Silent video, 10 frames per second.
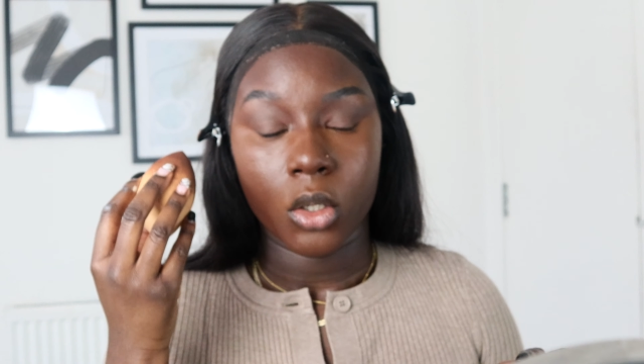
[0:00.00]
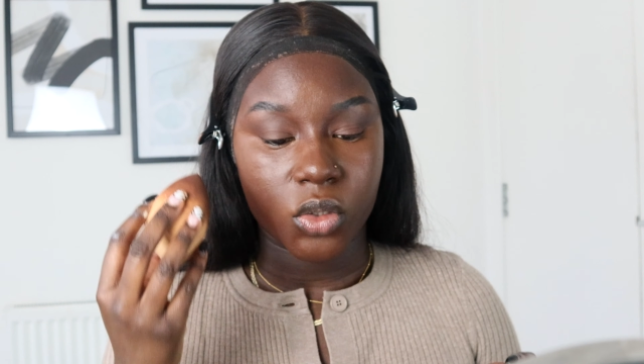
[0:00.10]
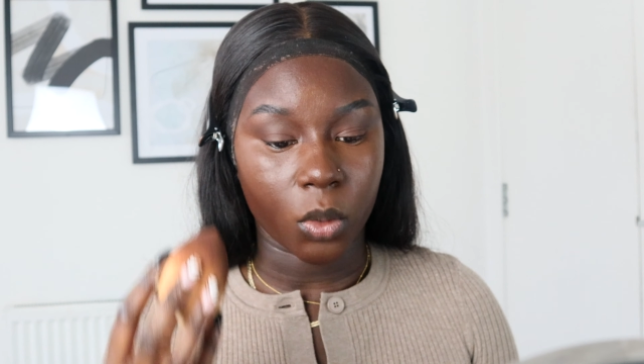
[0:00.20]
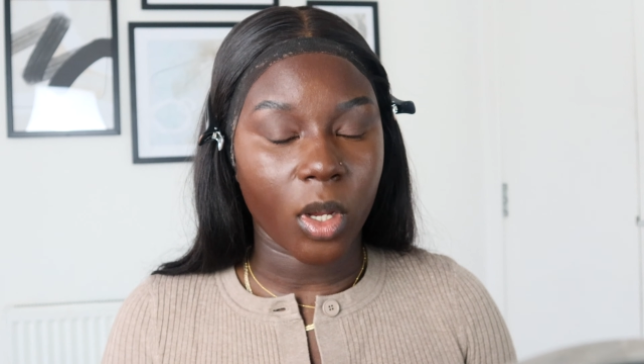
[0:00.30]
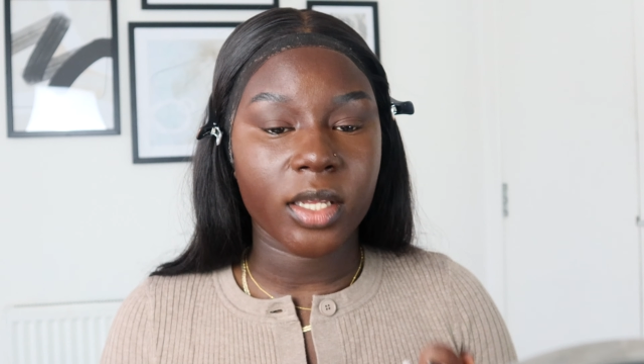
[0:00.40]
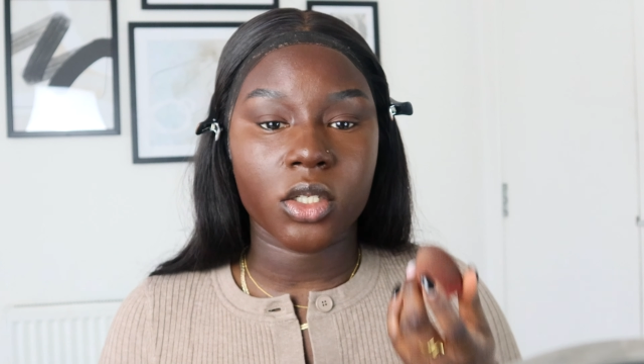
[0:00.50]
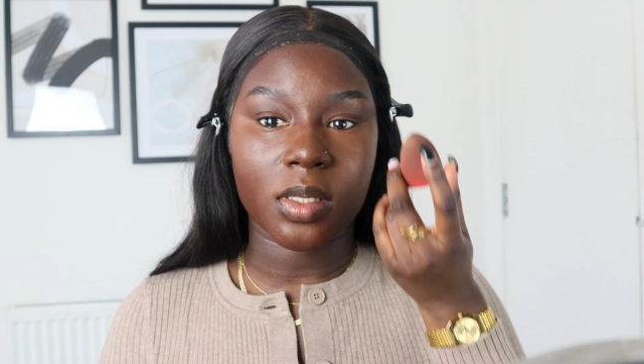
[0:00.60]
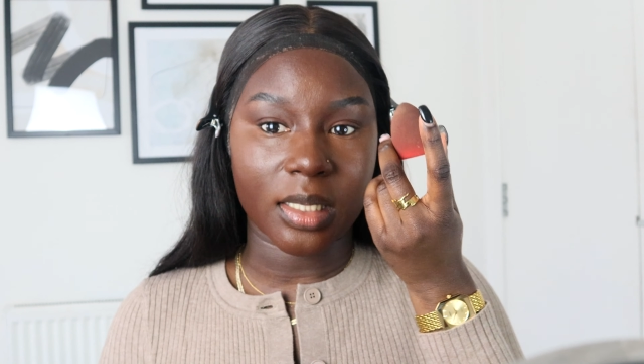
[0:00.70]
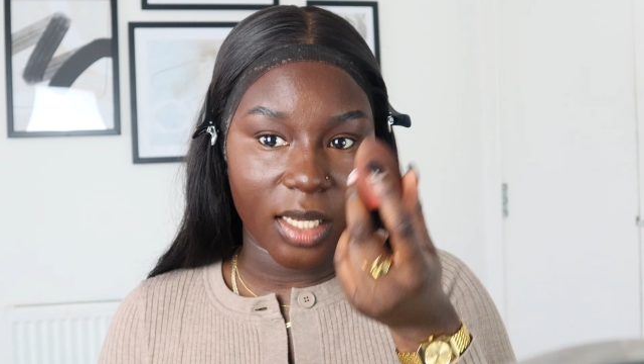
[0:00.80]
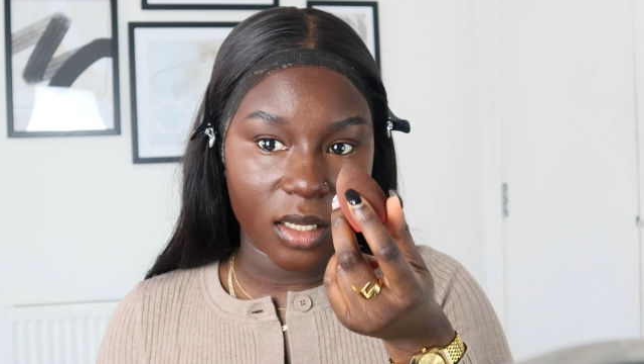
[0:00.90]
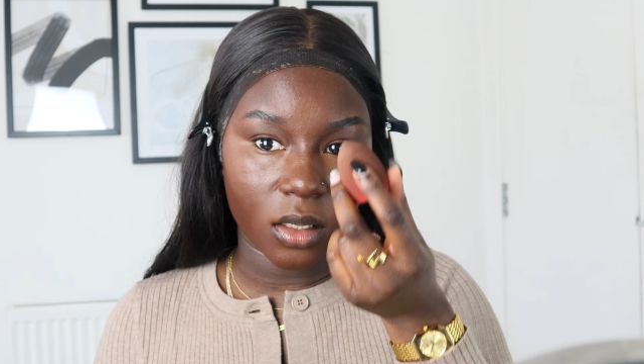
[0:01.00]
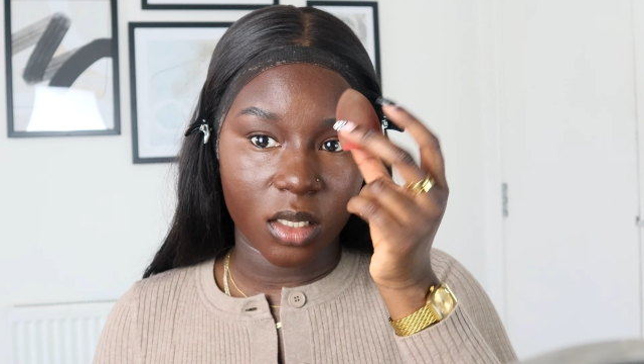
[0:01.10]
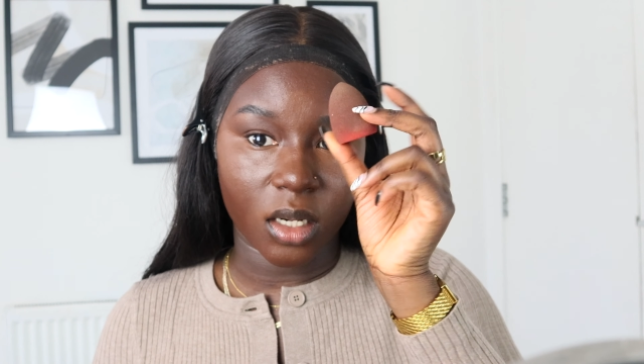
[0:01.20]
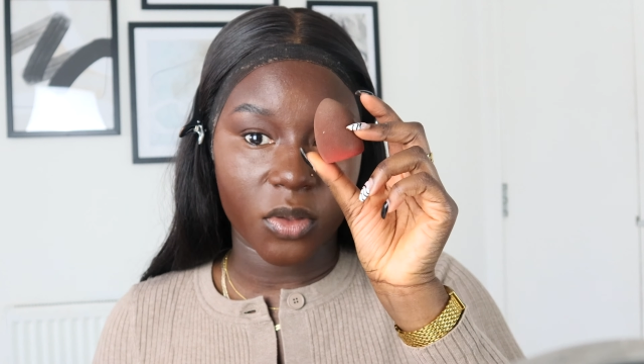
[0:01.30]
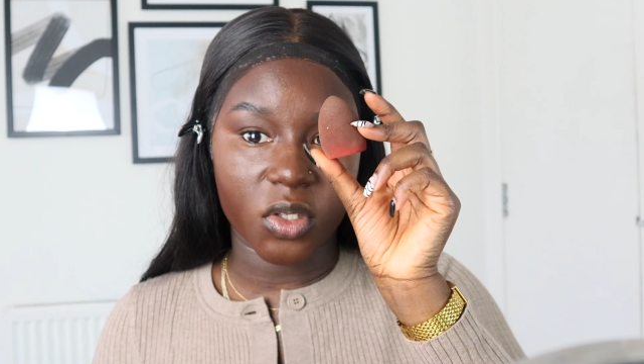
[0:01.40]
So what I do is I take
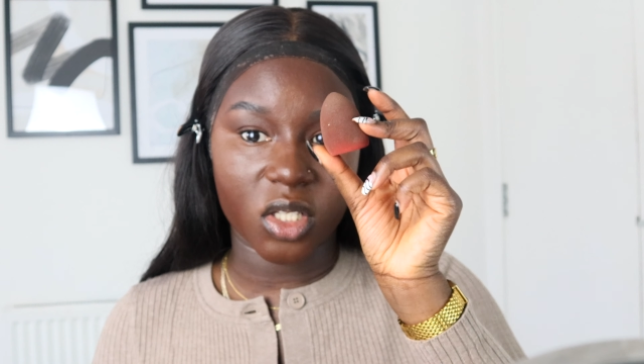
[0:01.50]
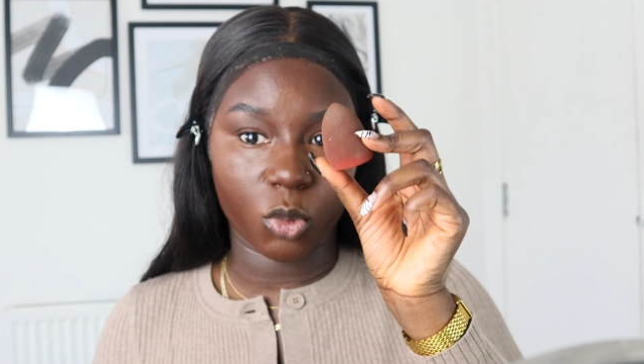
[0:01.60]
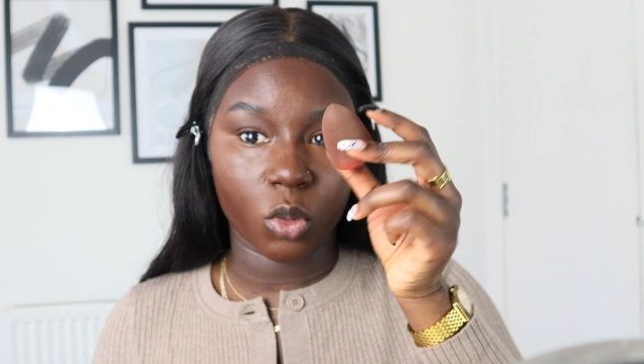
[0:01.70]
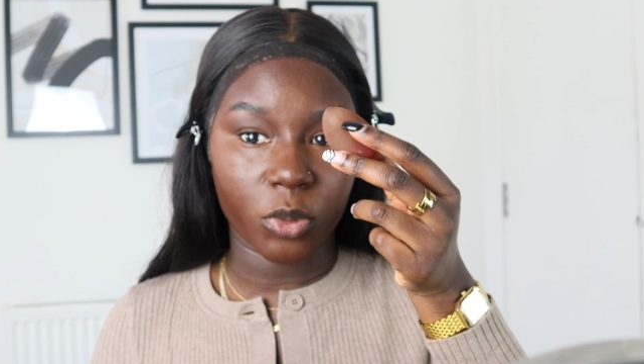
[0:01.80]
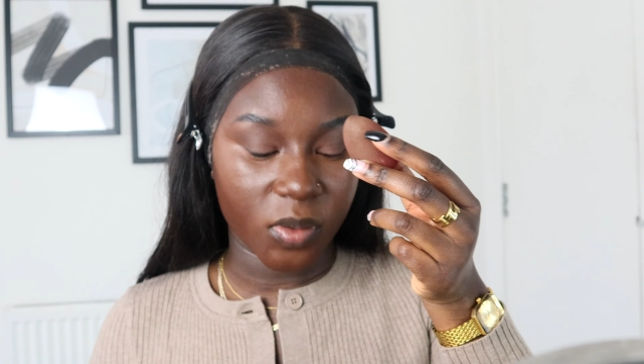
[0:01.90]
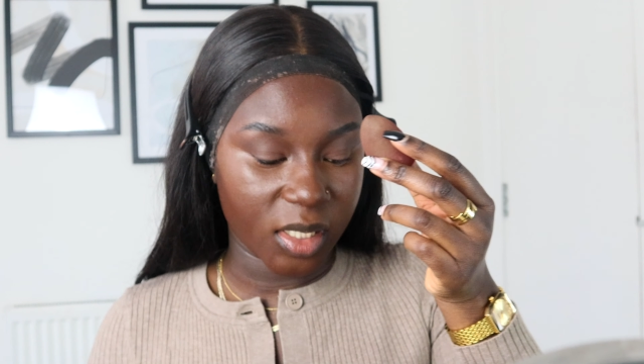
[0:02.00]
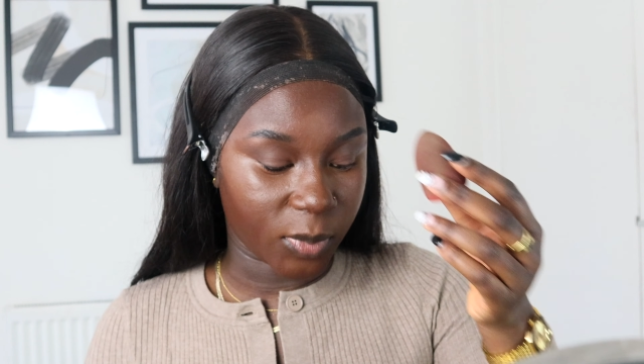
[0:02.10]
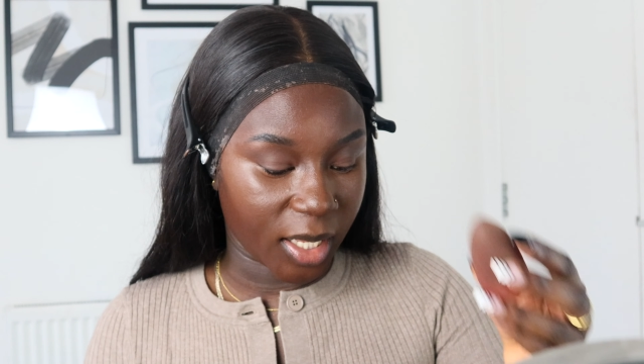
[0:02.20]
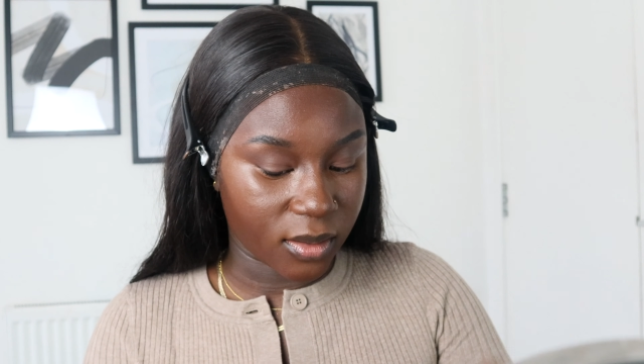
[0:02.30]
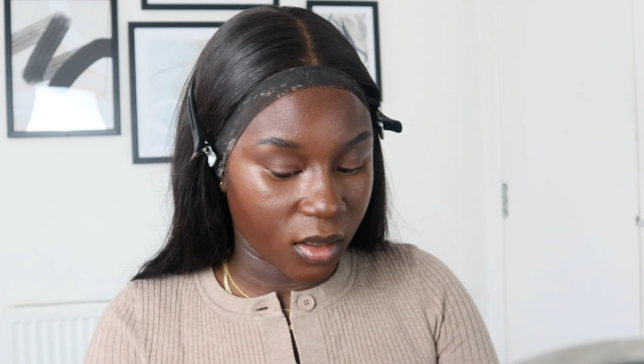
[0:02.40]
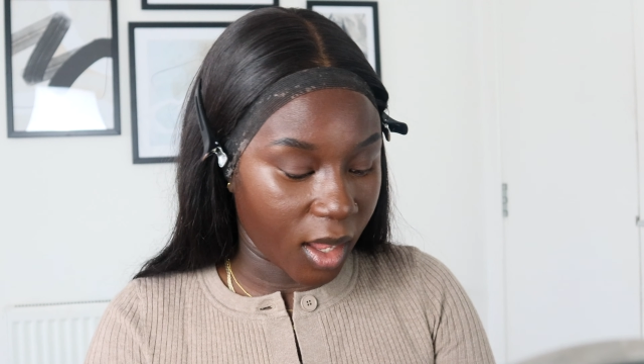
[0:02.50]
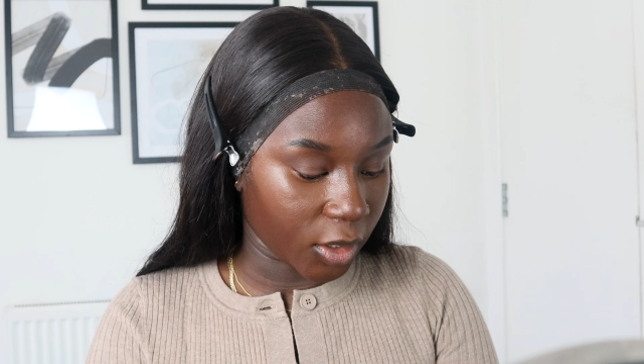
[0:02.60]
another small beauty blender,